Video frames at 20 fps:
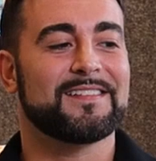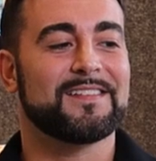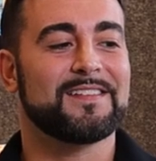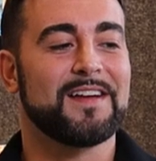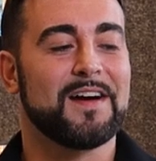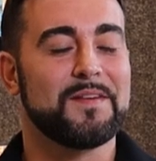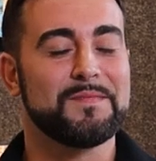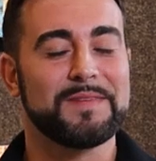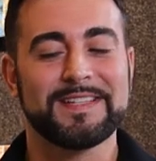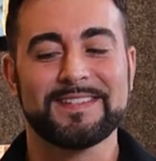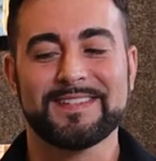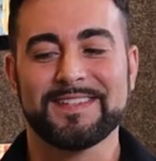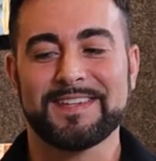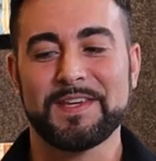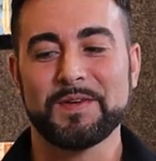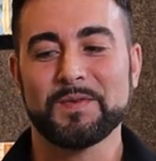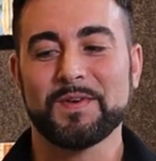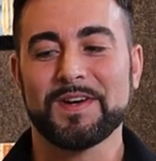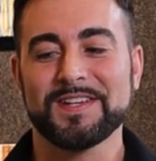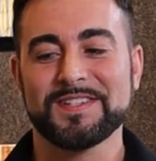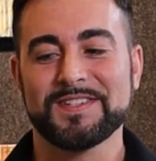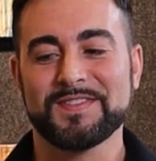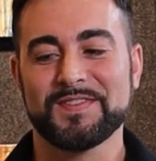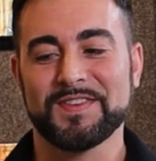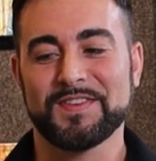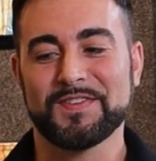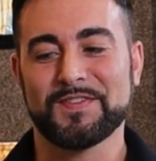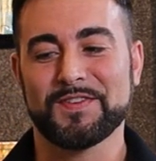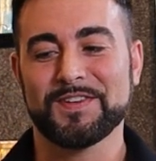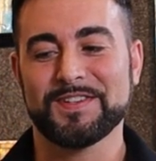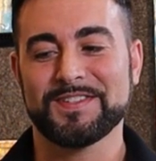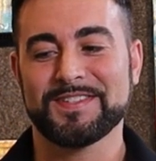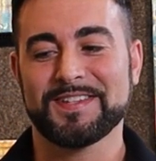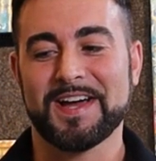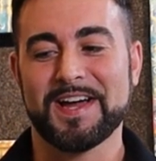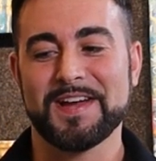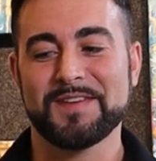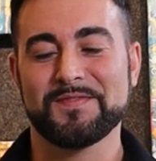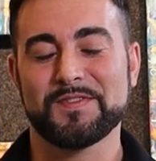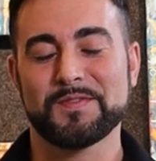Coming to Key West for the first
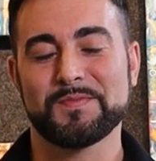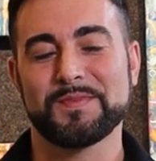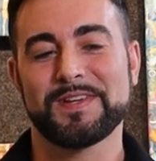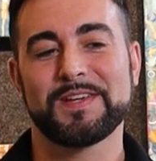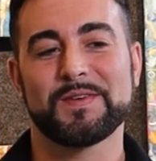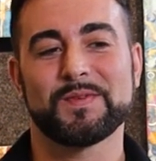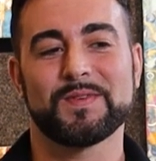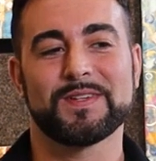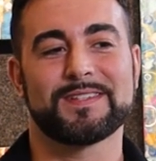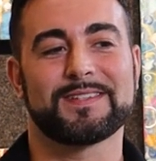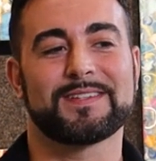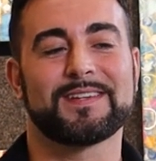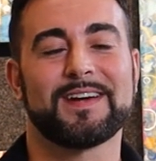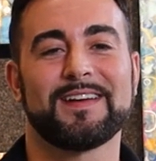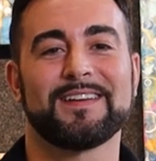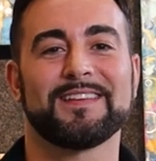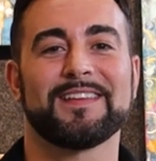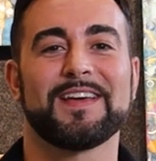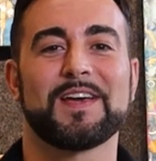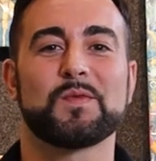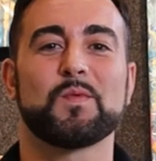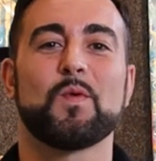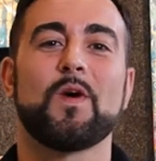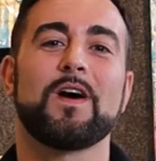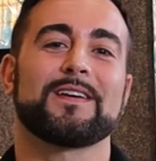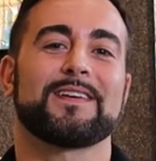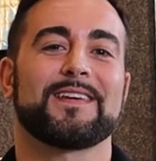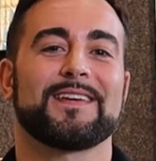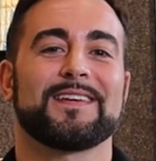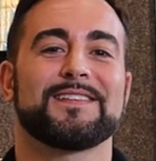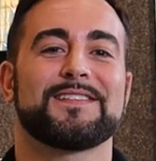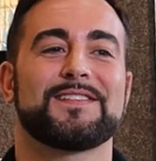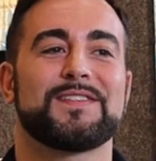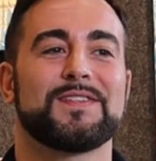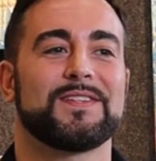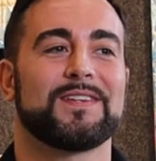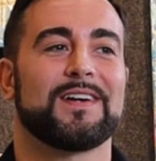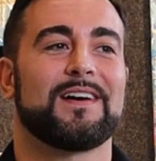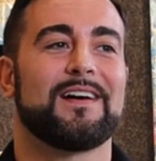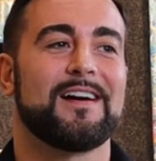time for me was kind of like walking
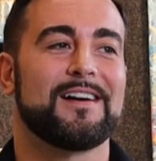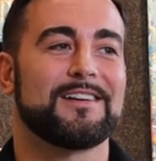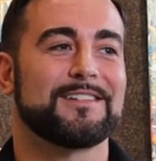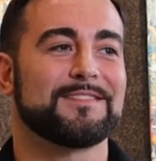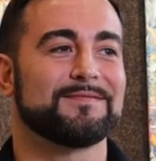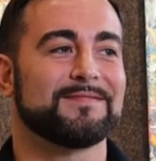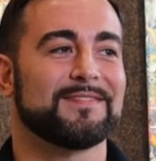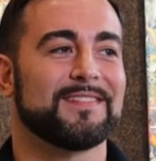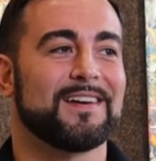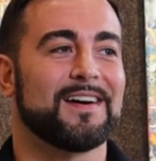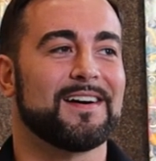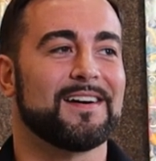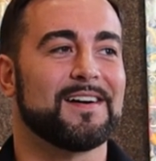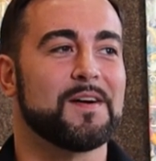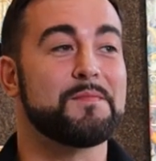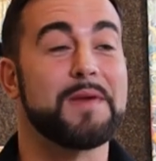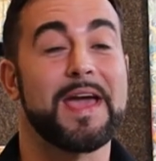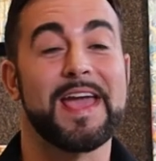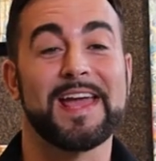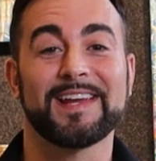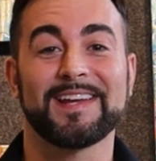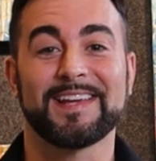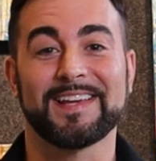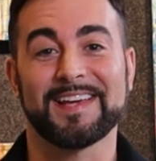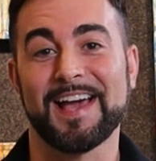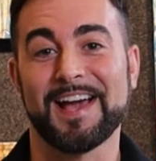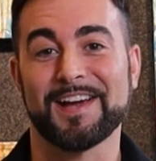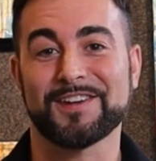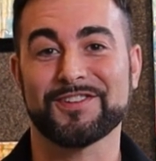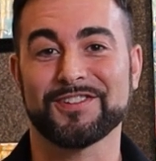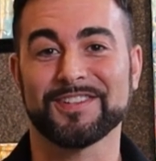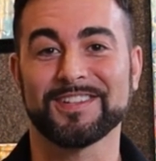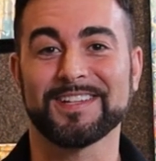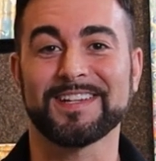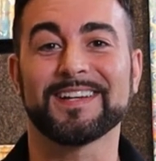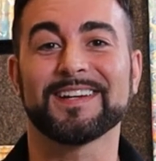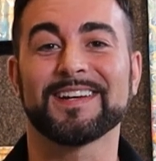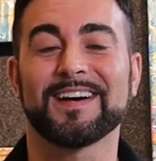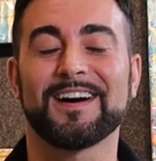into a painting, actually.